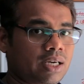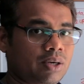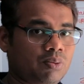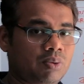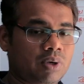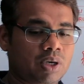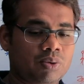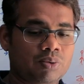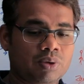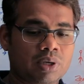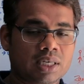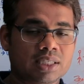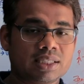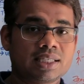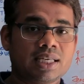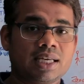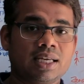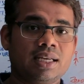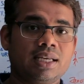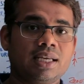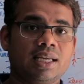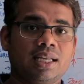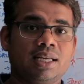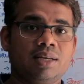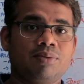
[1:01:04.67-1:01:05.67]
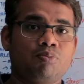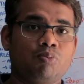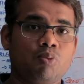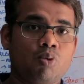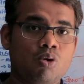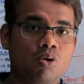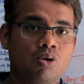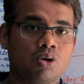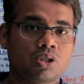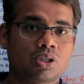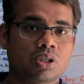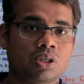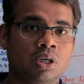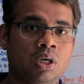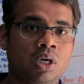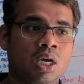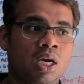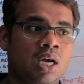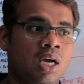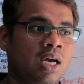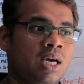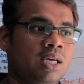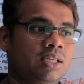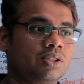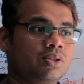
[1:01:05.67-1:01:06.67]
When we are sharing any post,
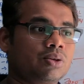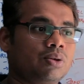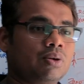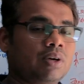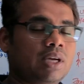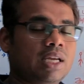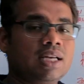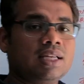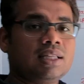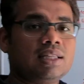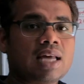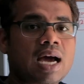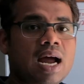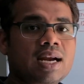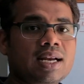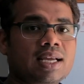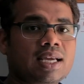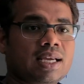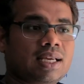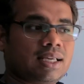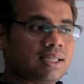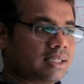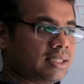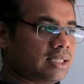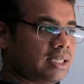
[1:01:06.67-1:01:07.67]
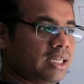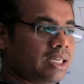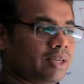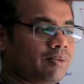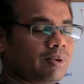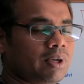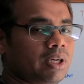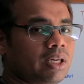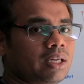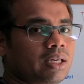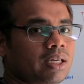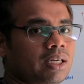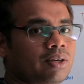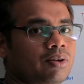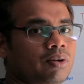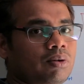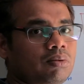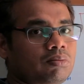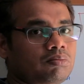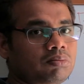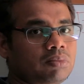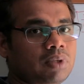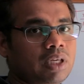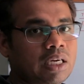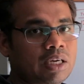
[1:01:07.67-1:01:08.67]
so in that case, it will
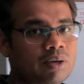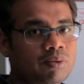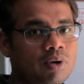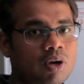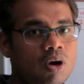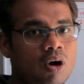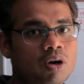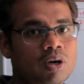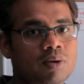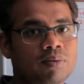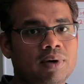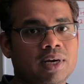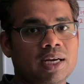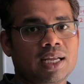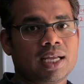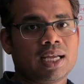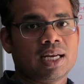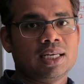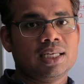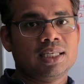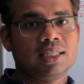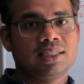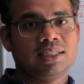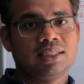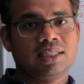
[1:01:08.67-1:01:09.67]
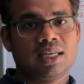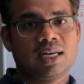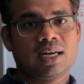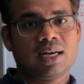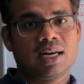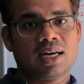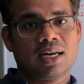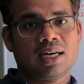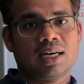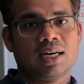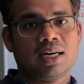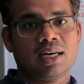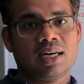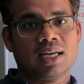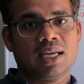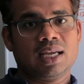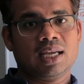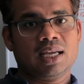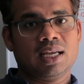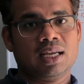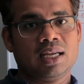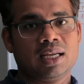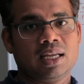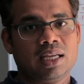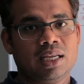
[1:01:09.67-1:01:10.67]
automatically generated
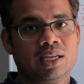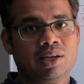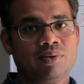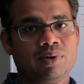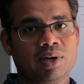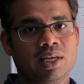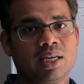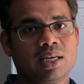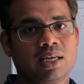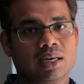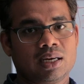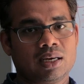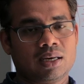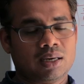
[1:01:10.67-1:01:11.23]
a unique